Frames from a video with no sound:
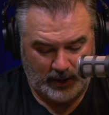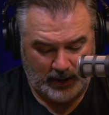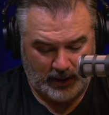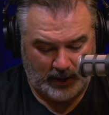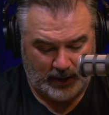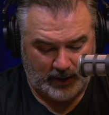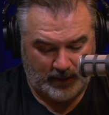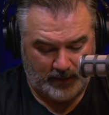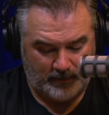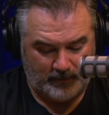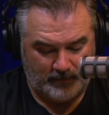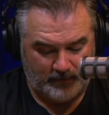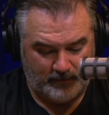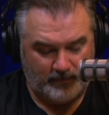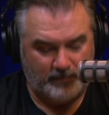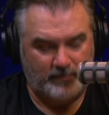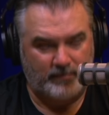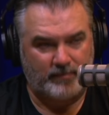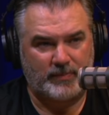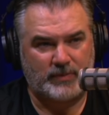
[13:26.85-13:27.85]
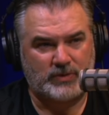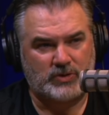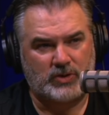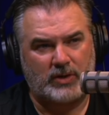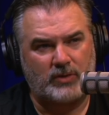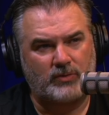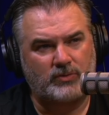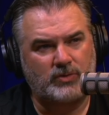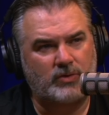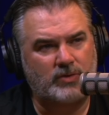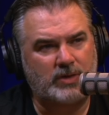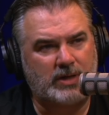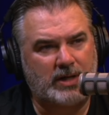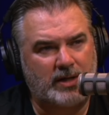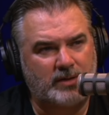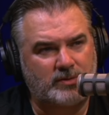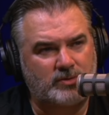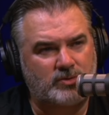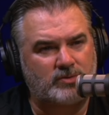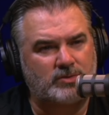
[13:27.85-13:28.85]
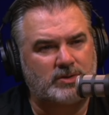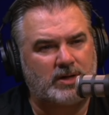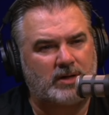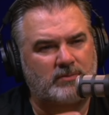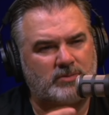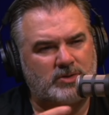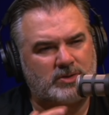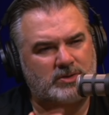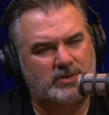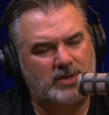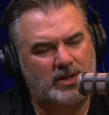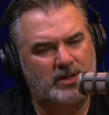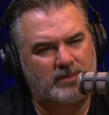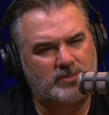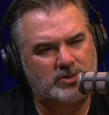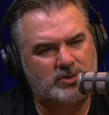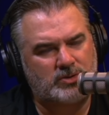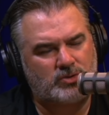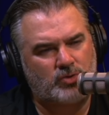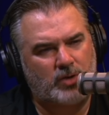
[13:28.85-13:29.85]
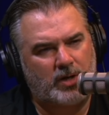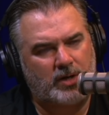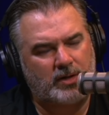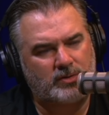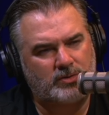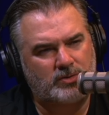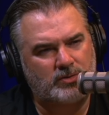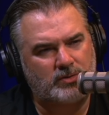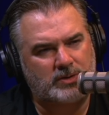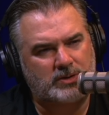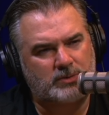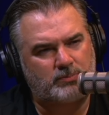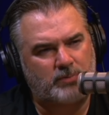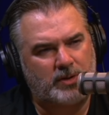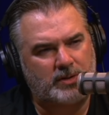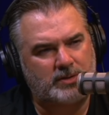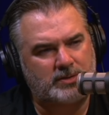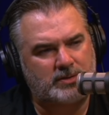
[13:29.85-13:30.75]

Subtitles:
So I don't know the answers. I'm just trying to express